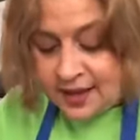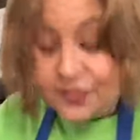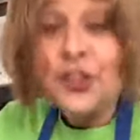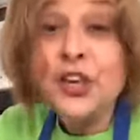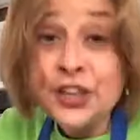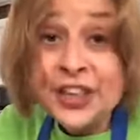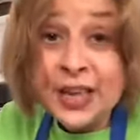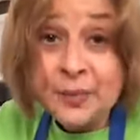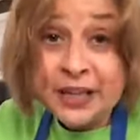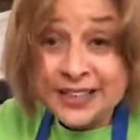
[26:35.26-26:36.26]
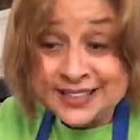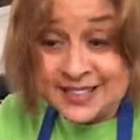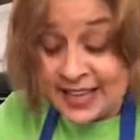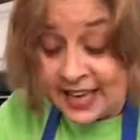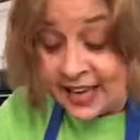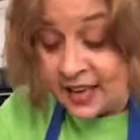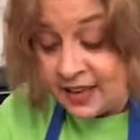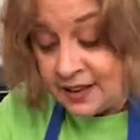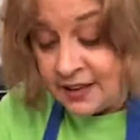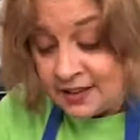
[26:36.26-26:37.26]
The good thing about this egg
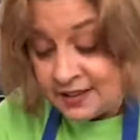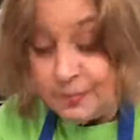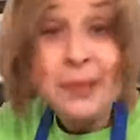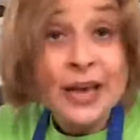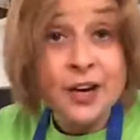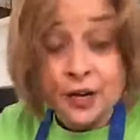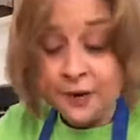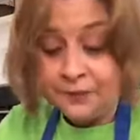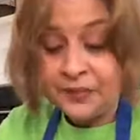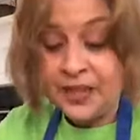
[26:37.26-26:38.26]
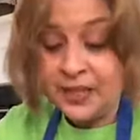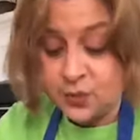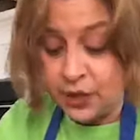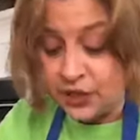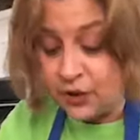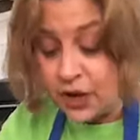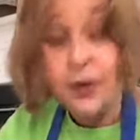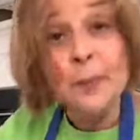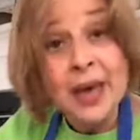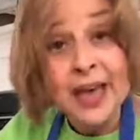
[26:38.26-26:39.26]
maker is when you go to
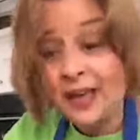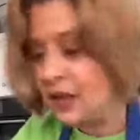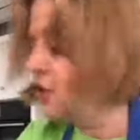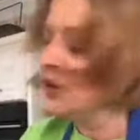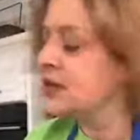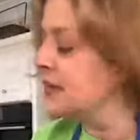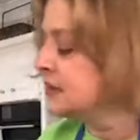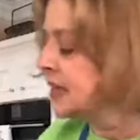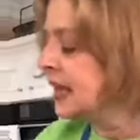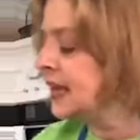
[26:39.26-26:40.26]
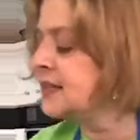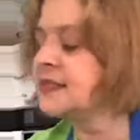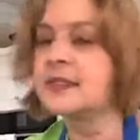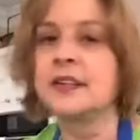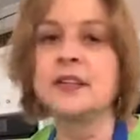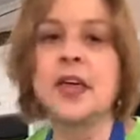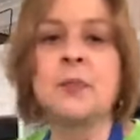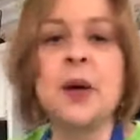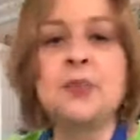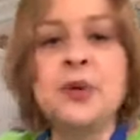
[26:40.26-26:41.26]
make your deviled eggs, look at
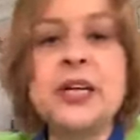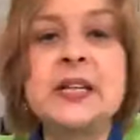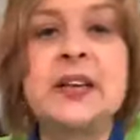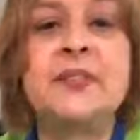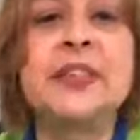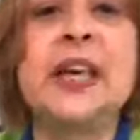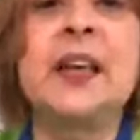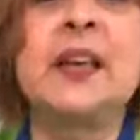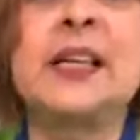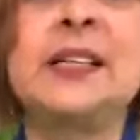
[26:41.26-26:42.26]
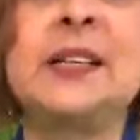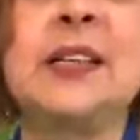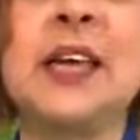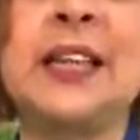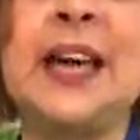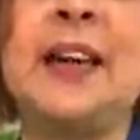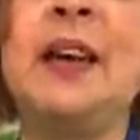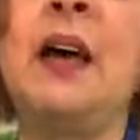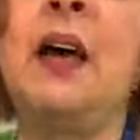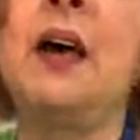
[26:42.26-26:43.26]
my pretty deviled egg. Look at that.
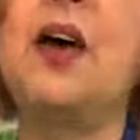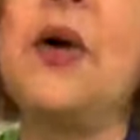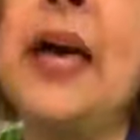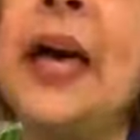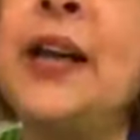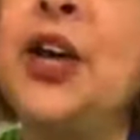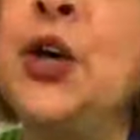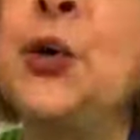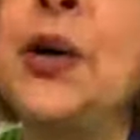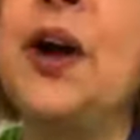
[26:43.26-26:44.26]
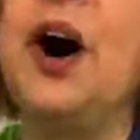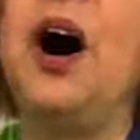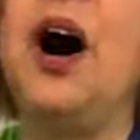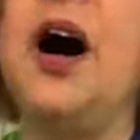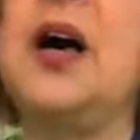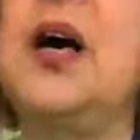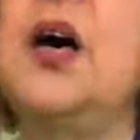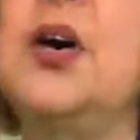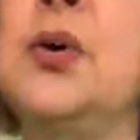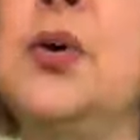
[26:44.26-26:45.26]
Go ahead, ooh and ah.
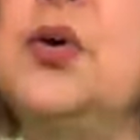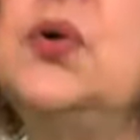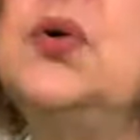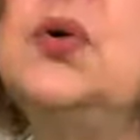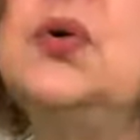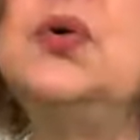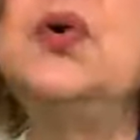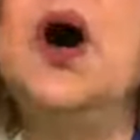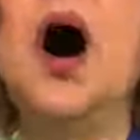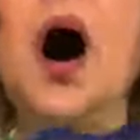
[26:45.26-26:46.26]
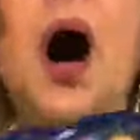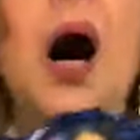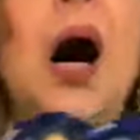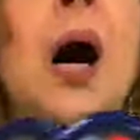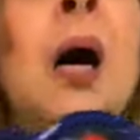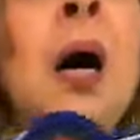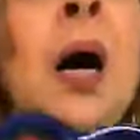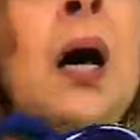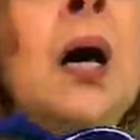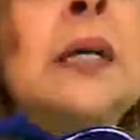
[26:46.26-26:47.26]
Ooh,
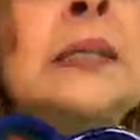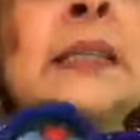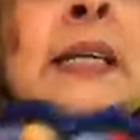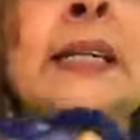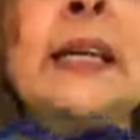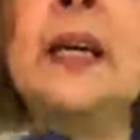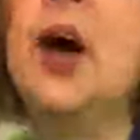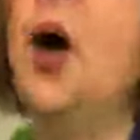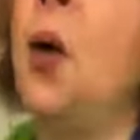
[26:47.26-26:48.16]
ah, Cindy.